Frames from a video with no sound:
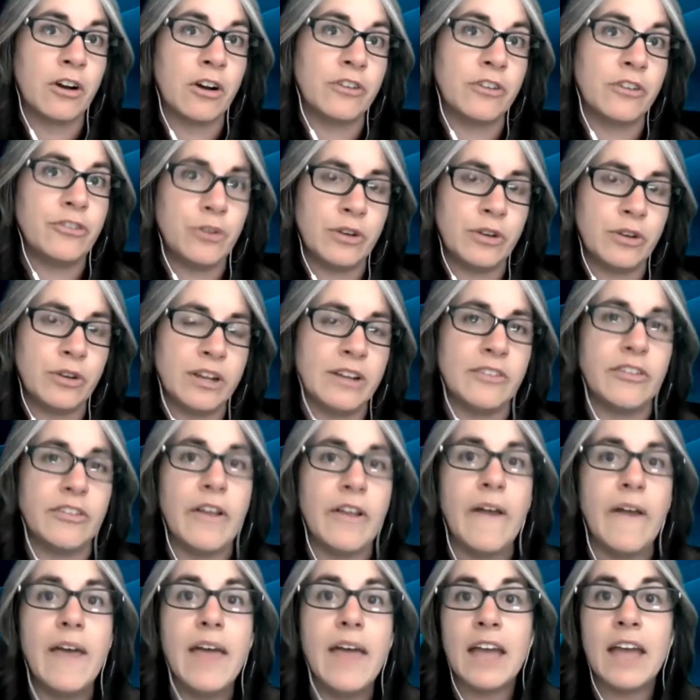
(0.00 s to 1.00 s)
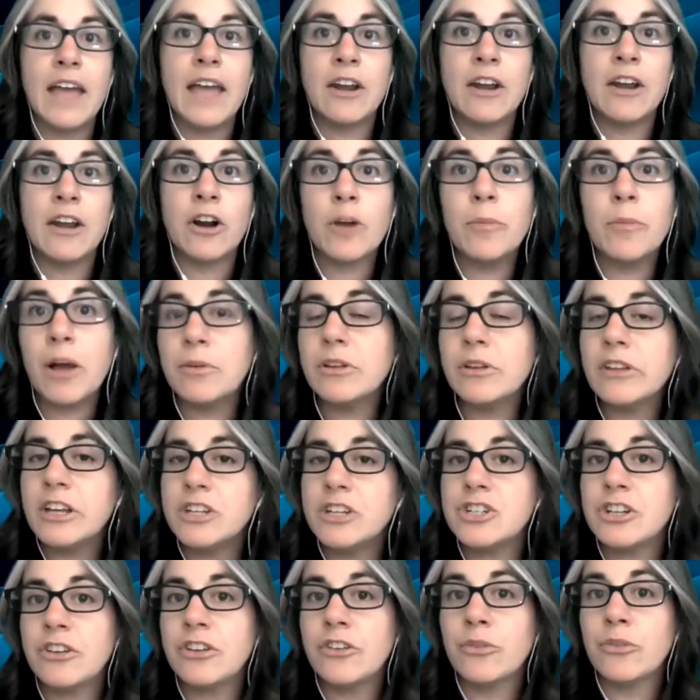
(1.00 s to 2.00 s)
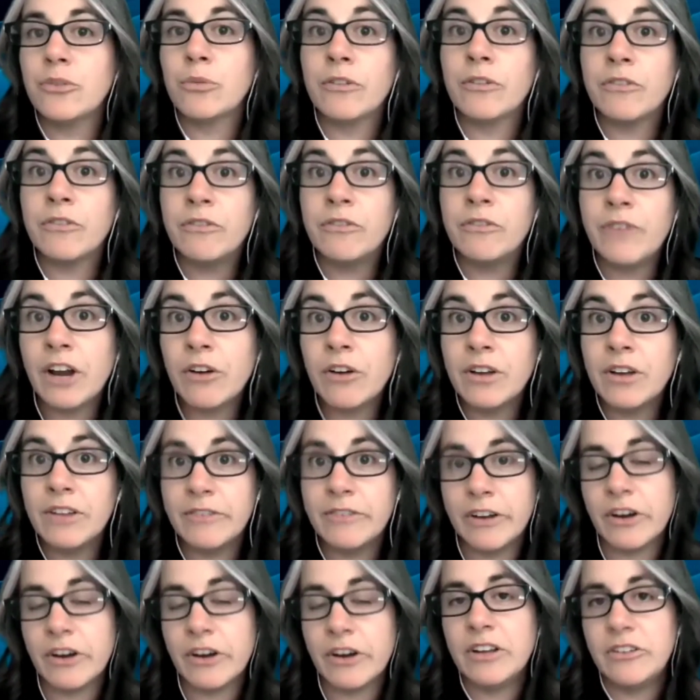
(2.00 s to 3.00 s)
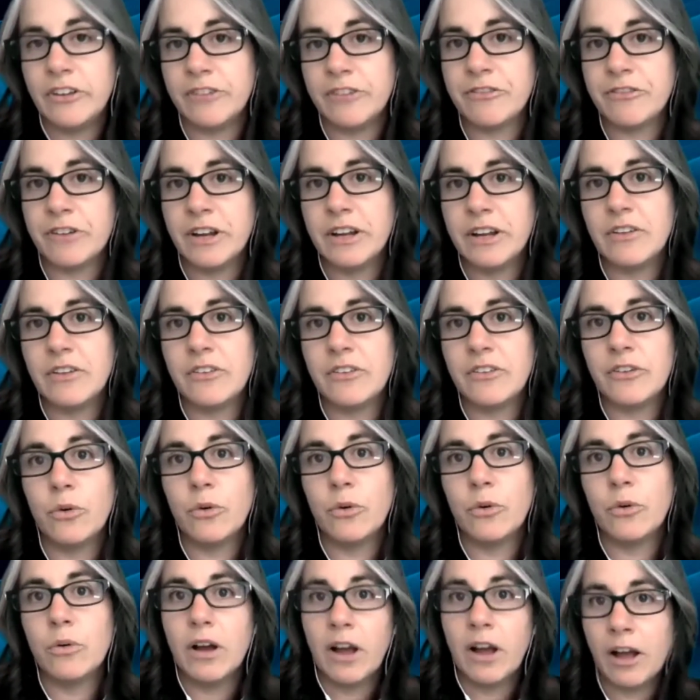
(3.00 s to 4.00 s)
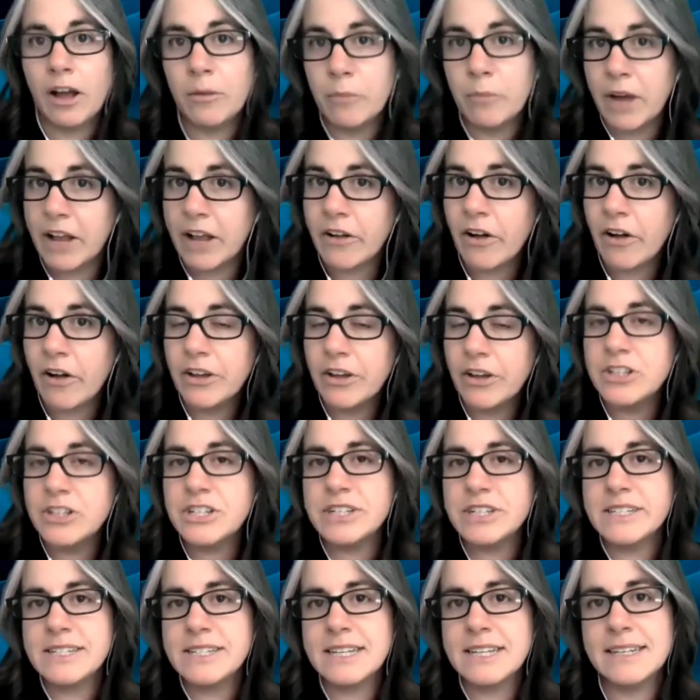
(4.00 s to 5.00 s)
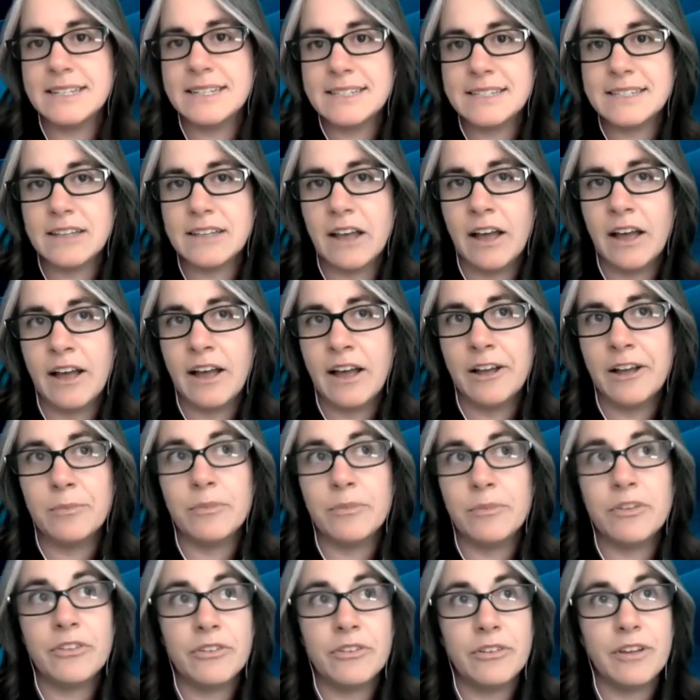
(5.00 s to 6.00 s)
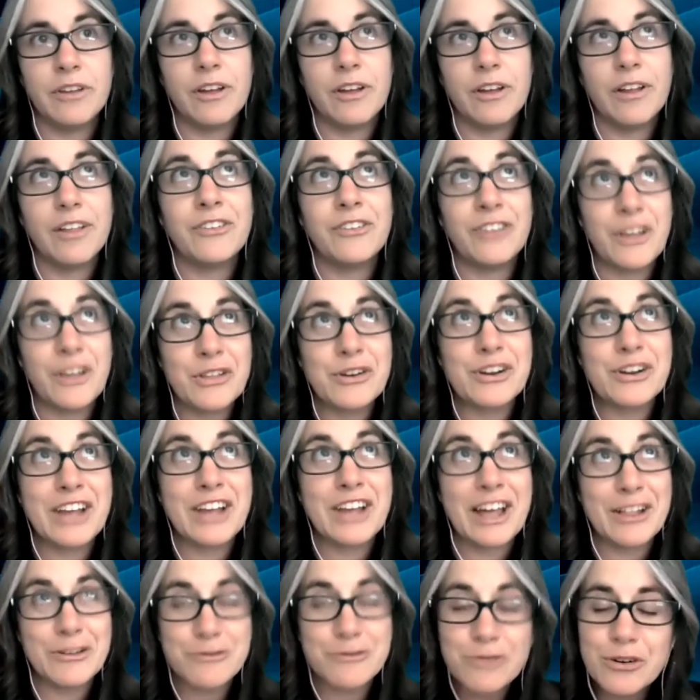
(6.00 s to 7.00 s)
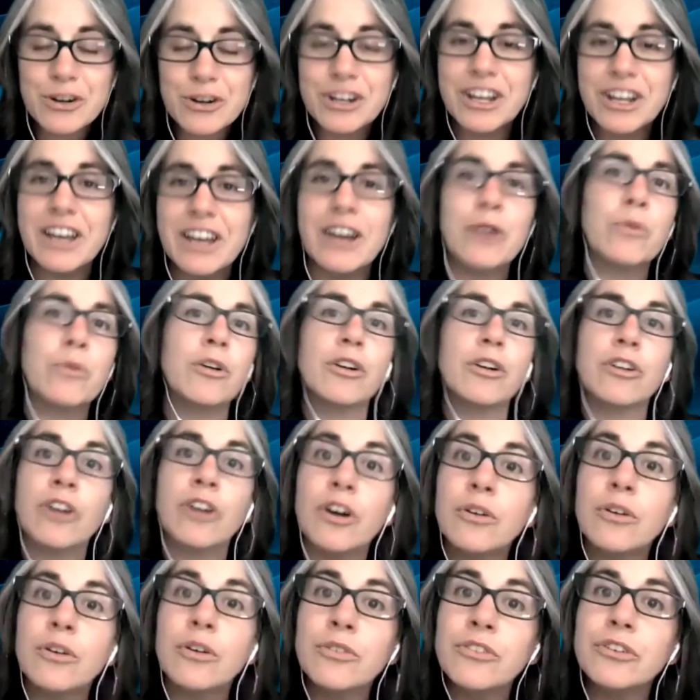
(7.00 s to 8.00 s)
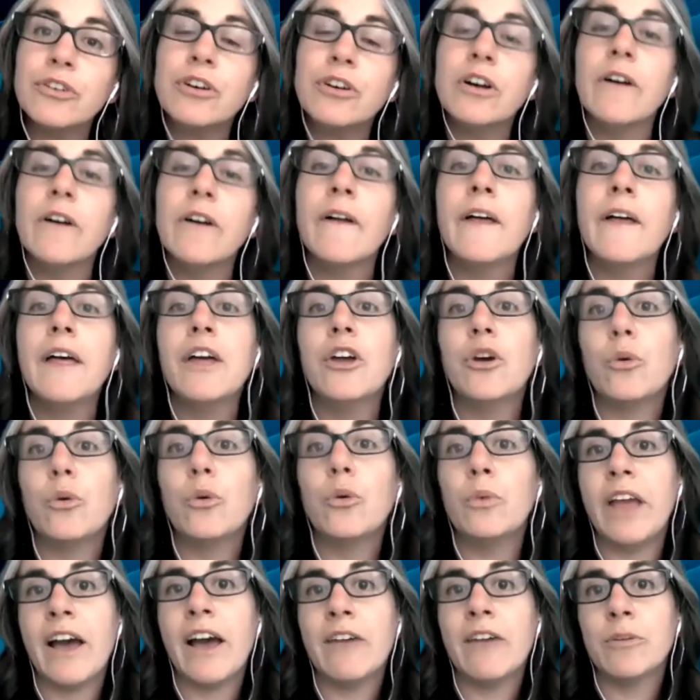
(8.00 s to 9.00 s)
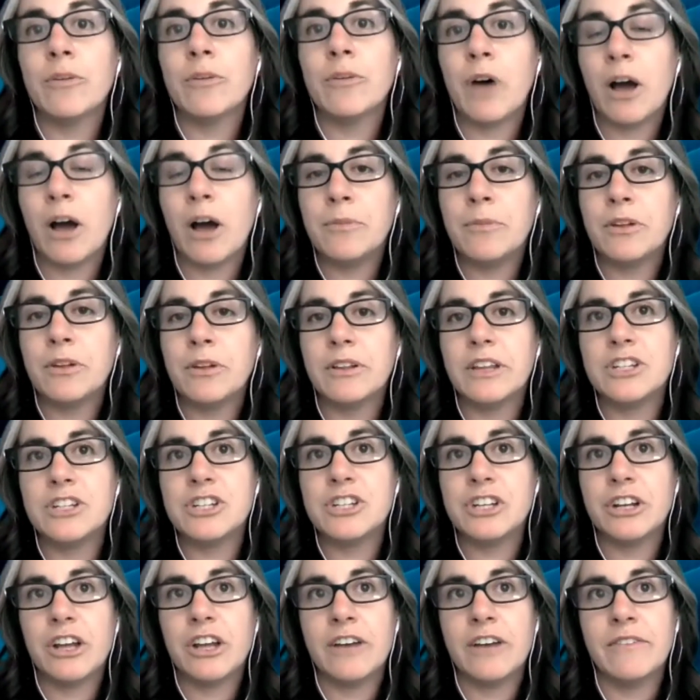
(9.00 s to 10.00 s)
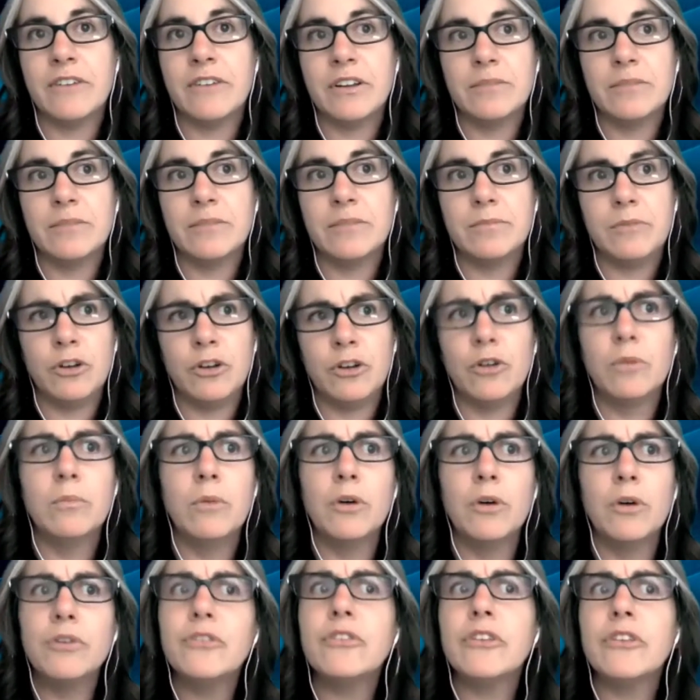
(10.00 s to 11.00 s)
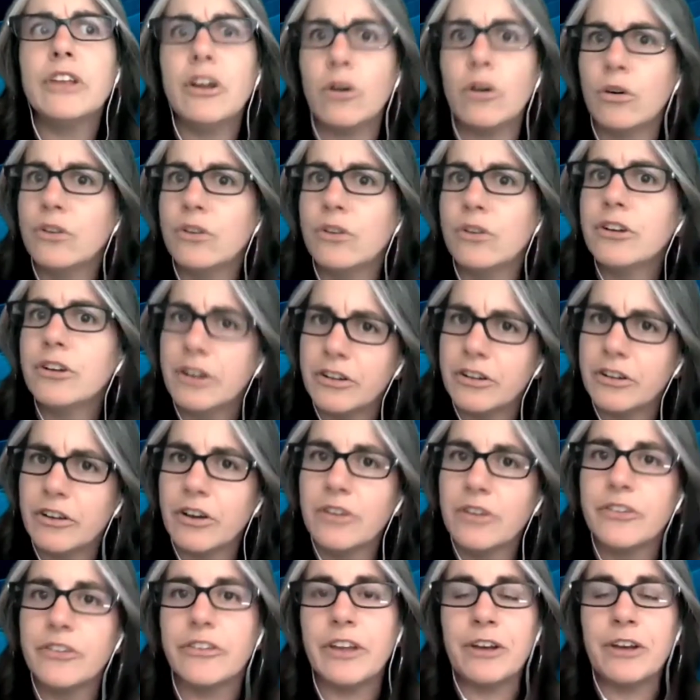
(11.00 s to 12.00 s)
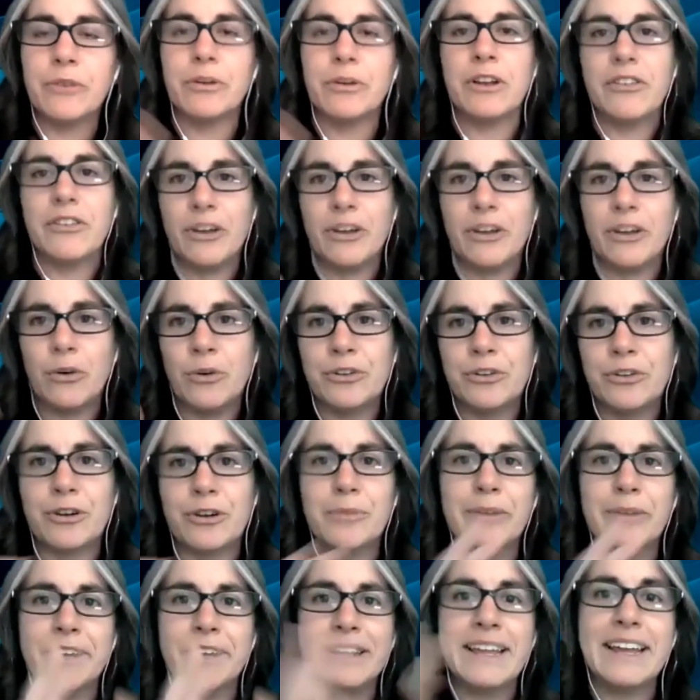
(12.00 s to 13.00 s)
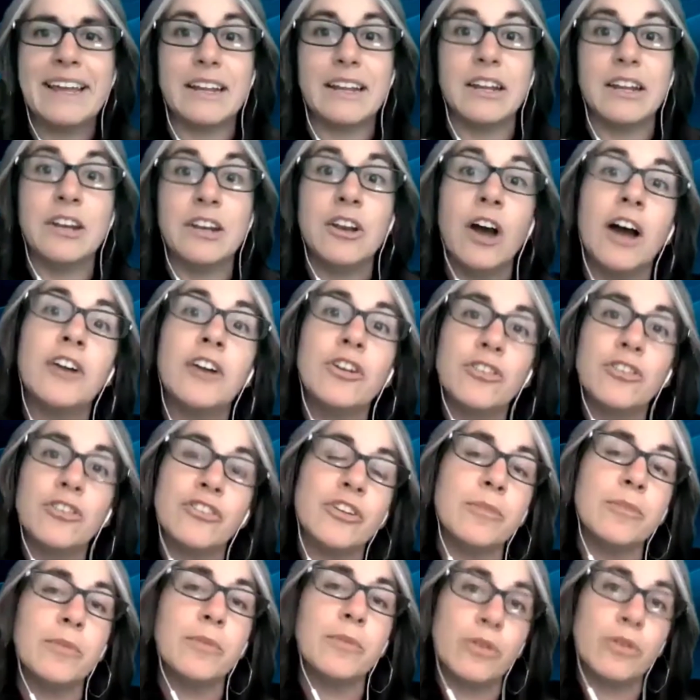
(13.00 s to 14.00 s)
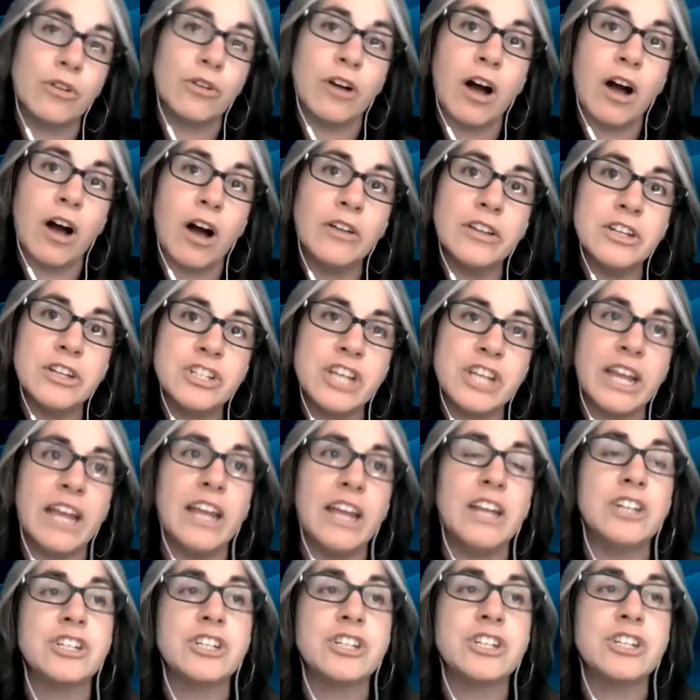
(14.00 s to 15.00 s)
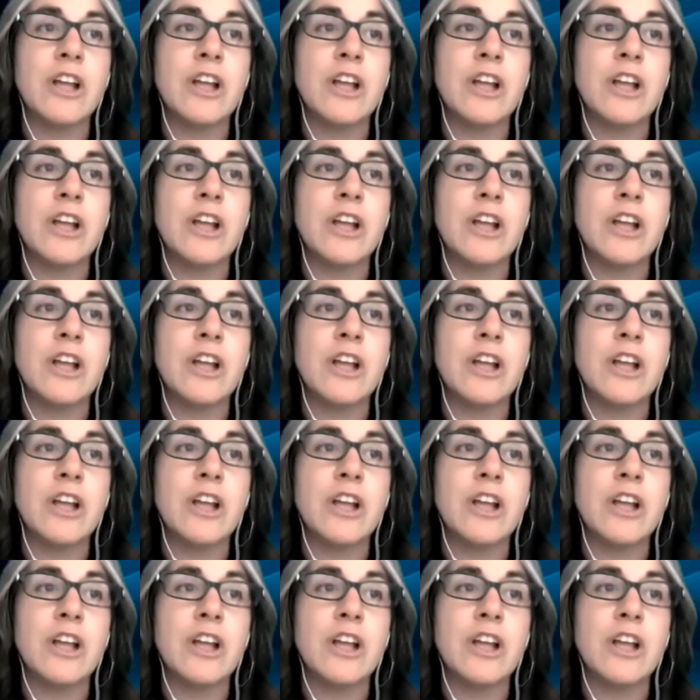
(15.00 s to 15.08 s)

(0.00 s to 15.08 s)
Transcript: our students. And our populations were very, very different. So my college is in Southern California. We're coastal. We have a population of mostly older adults. I don't want to say older, but like not your typical college age.